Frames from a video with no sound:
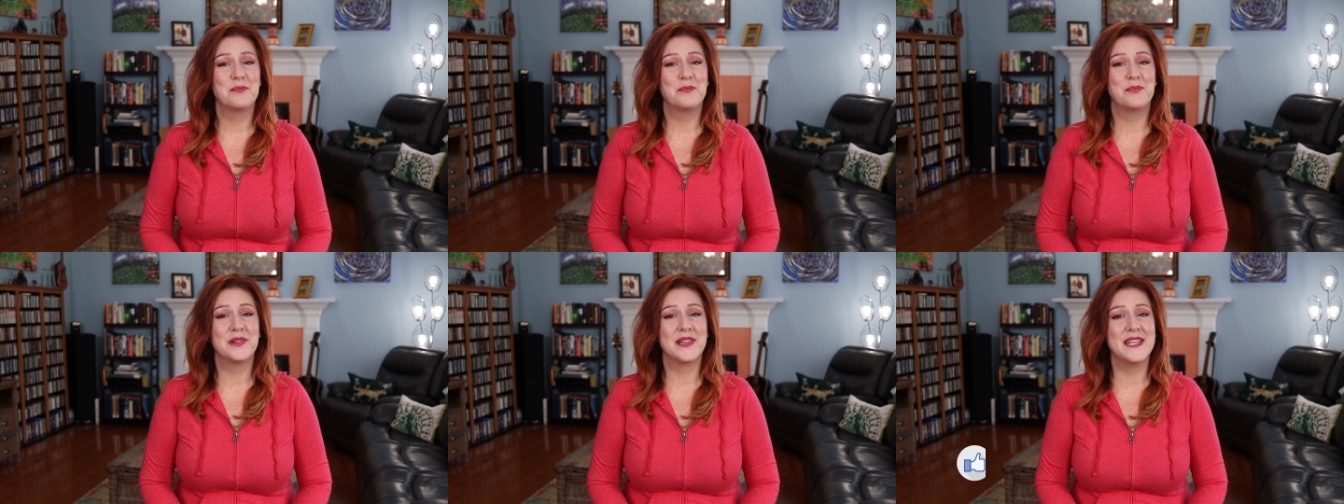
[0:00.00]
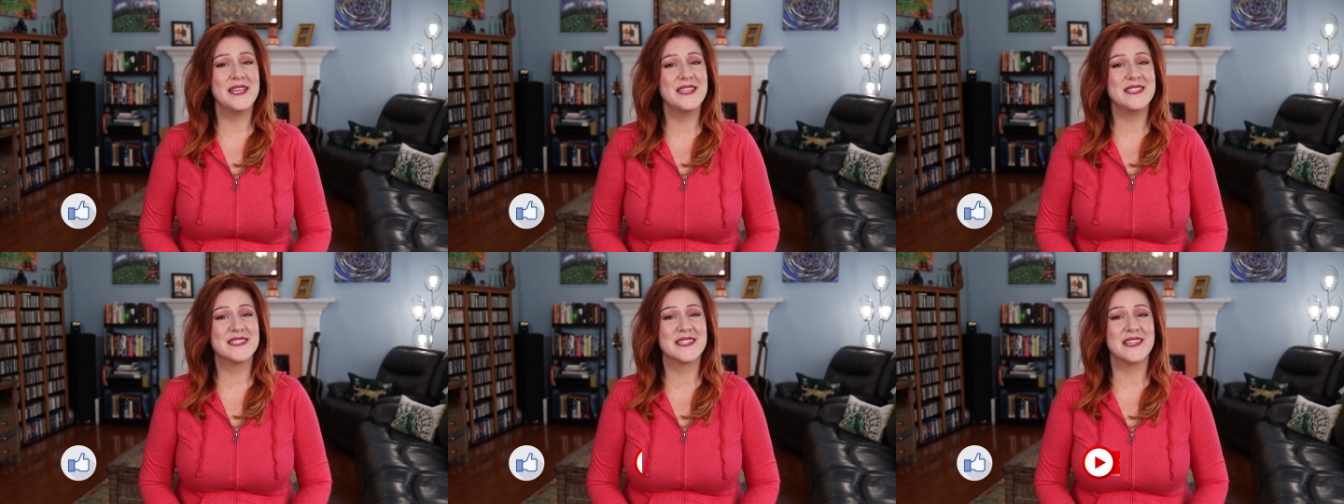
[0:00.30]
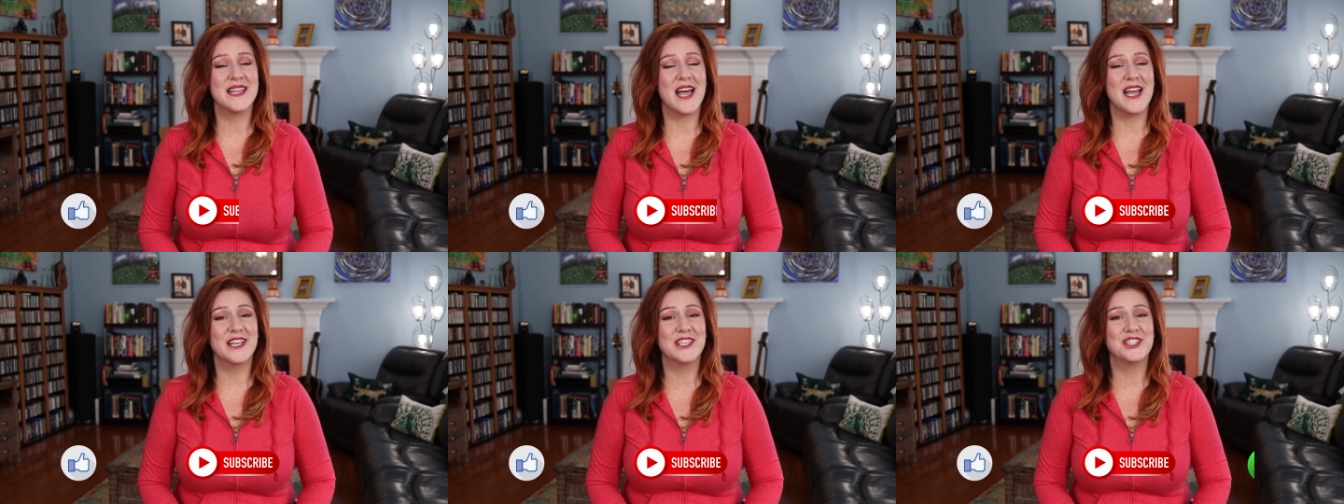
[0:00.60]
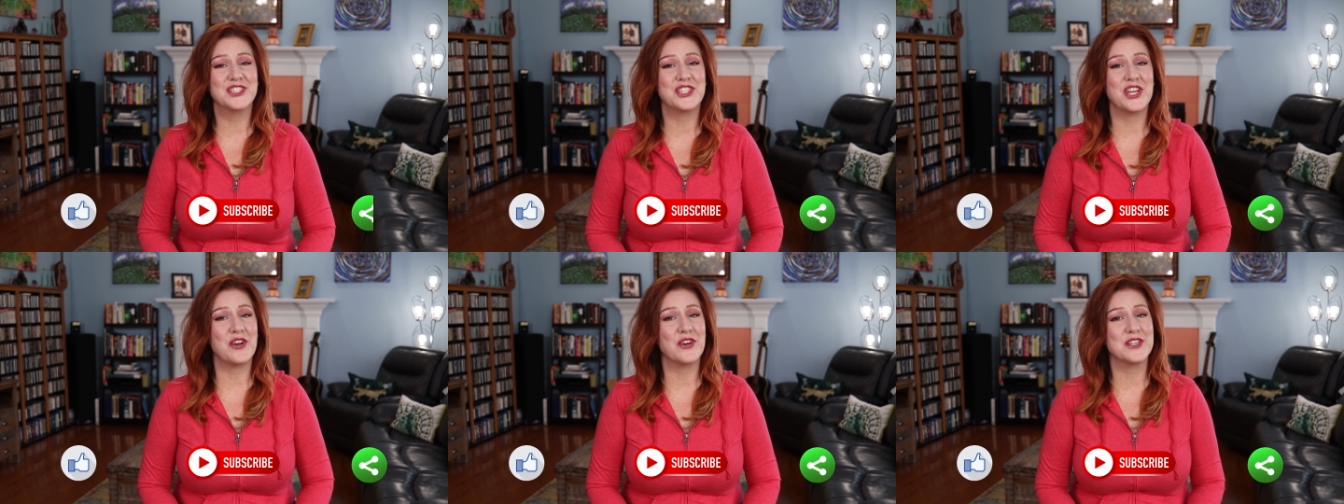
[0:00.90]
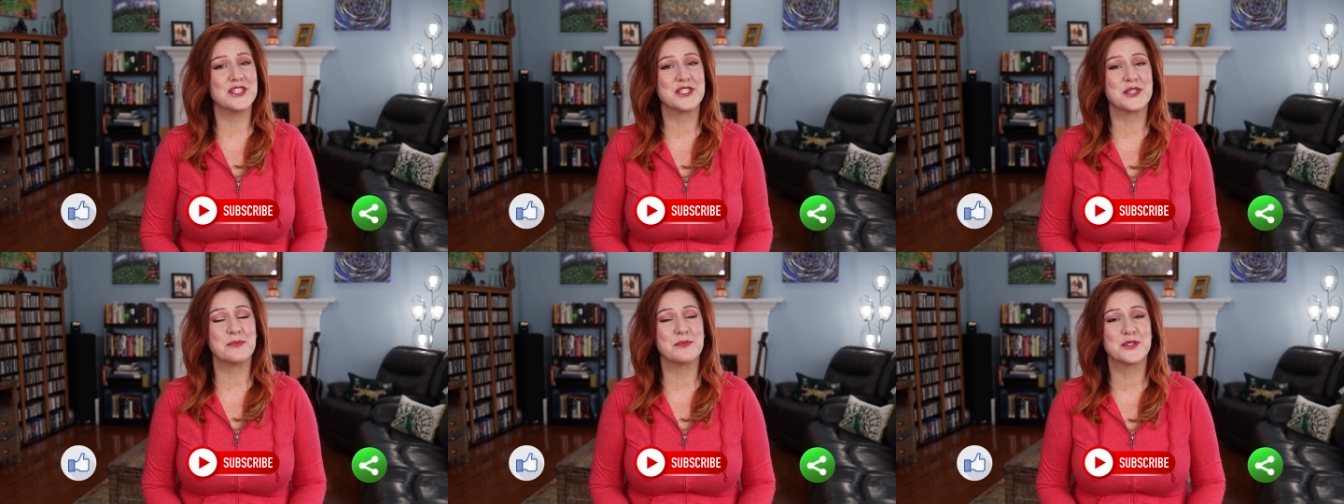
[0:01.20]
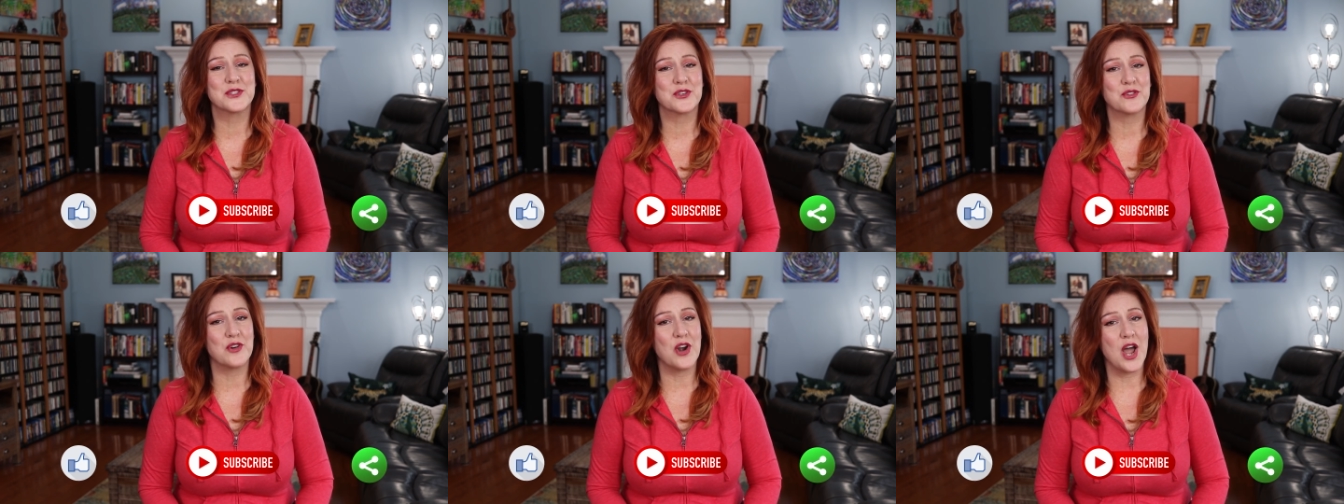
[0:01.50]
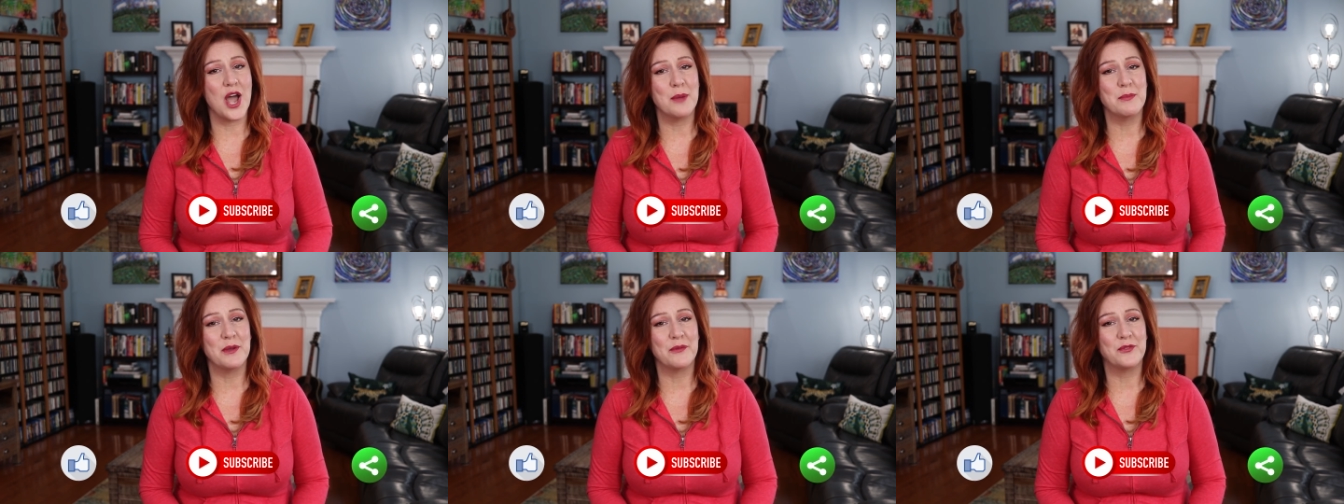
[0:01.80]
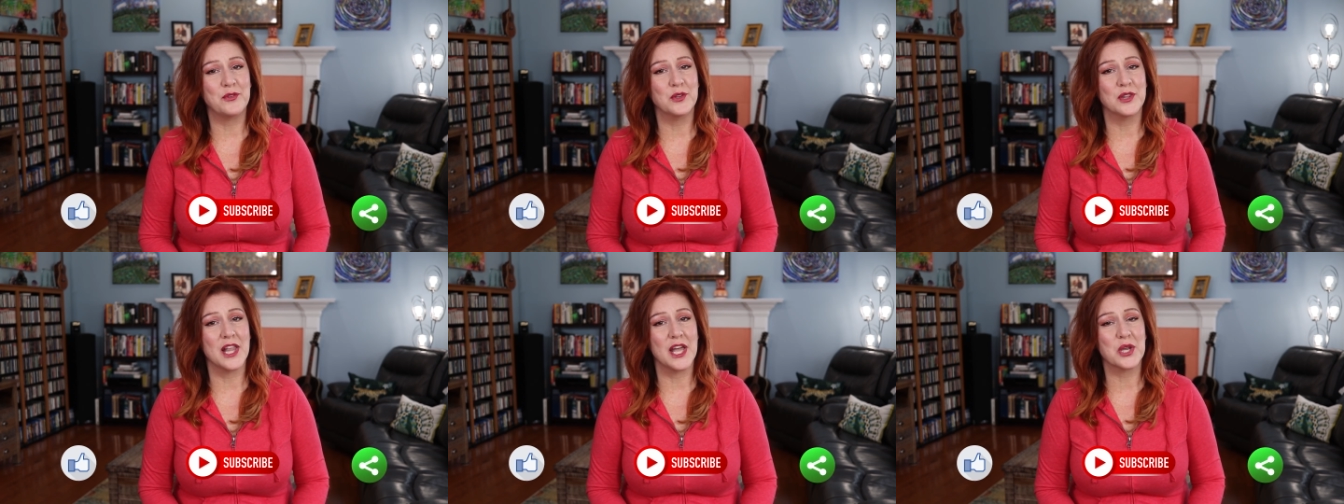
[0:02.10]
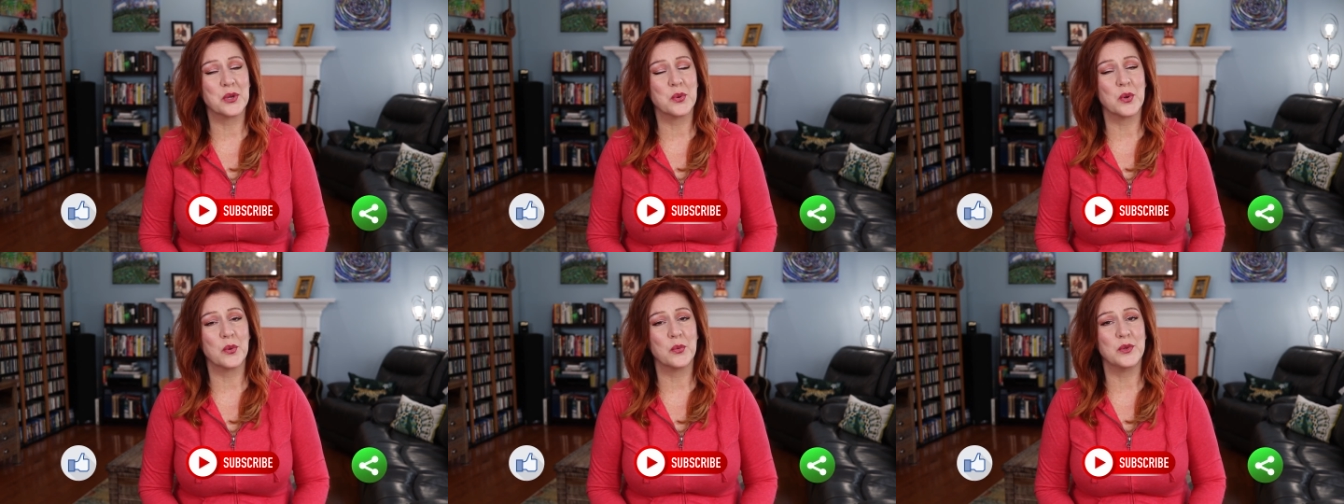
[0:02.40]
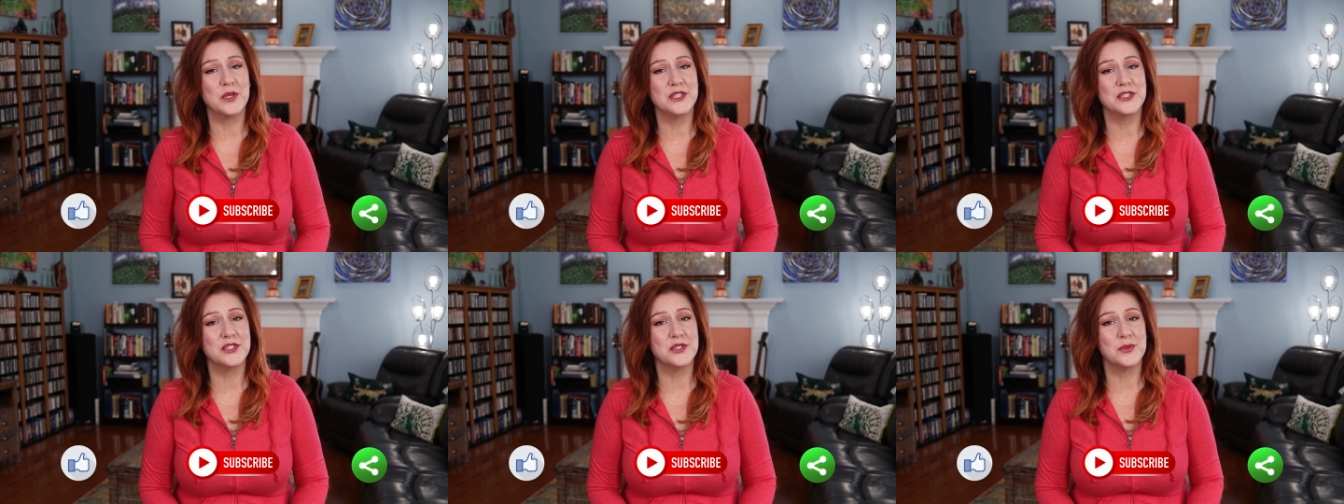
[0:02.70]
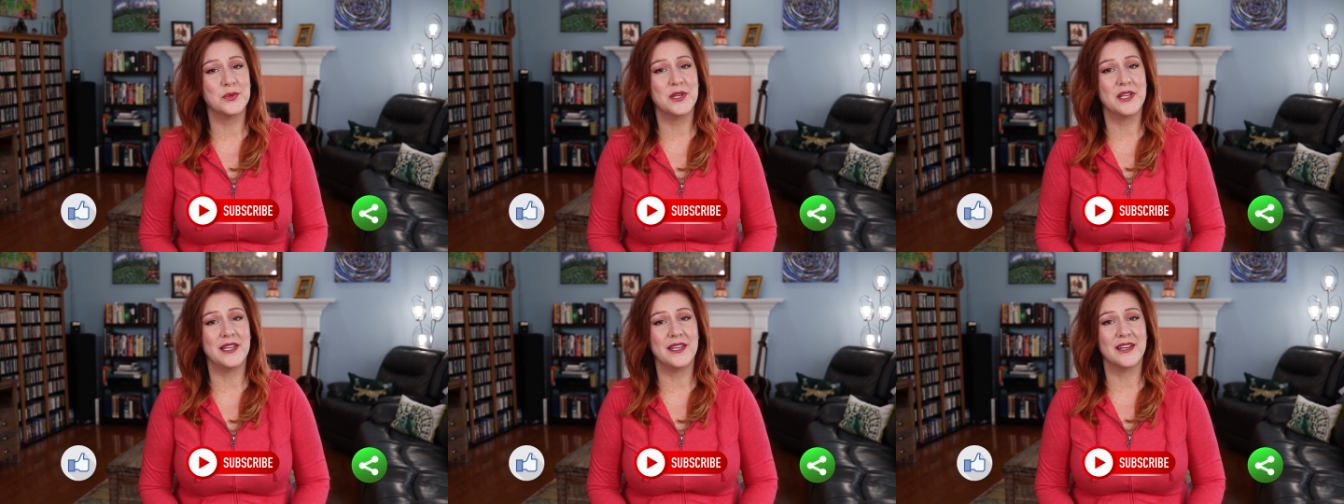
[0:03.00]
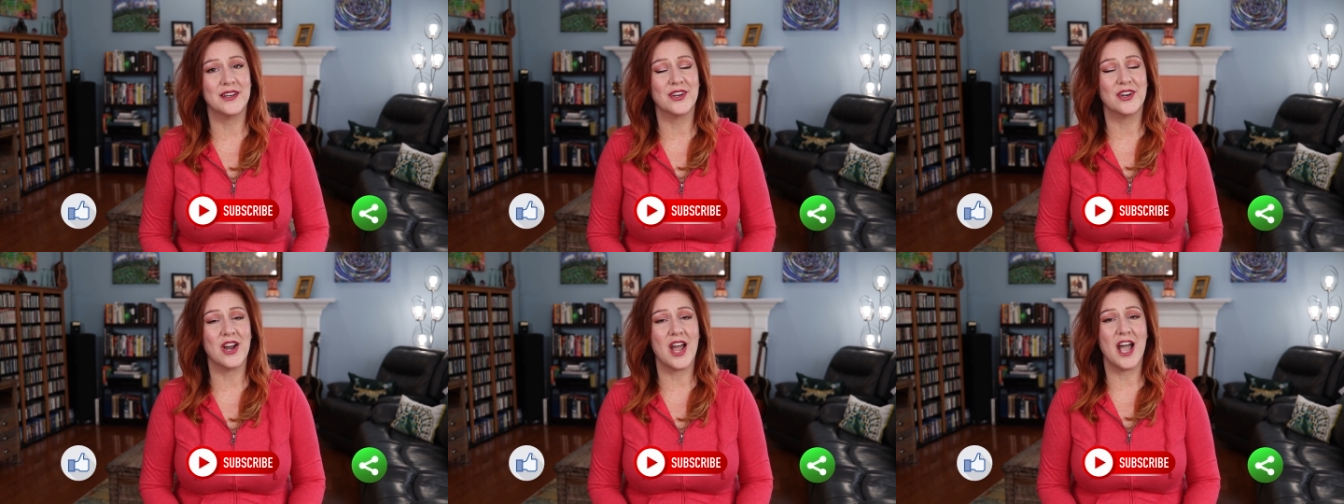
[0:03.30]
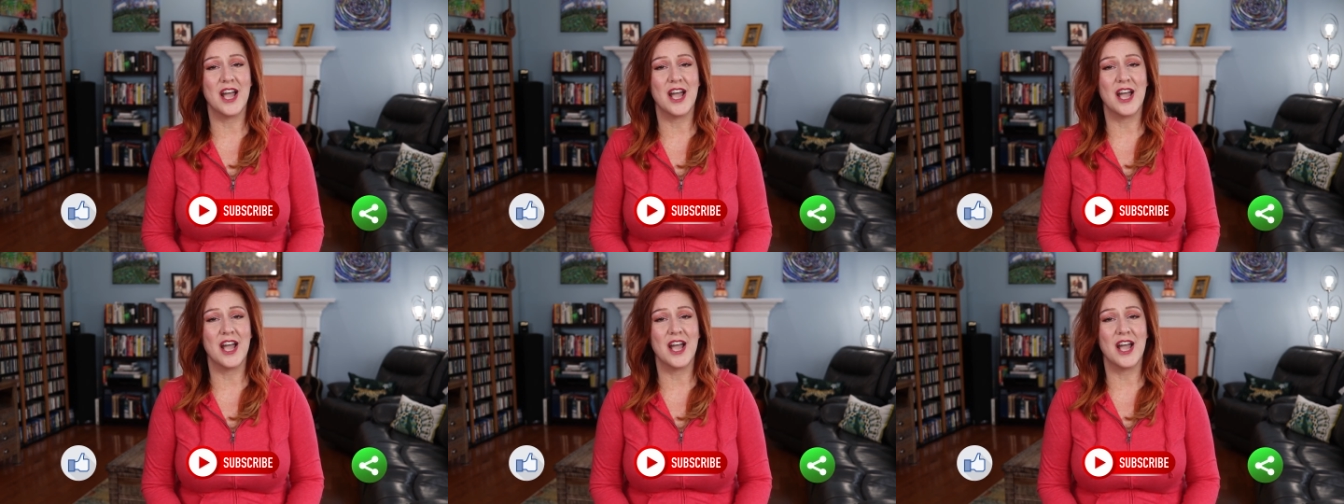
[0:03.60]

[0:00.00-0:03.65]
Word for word: Please like, share, and subscribe if you like what we do here.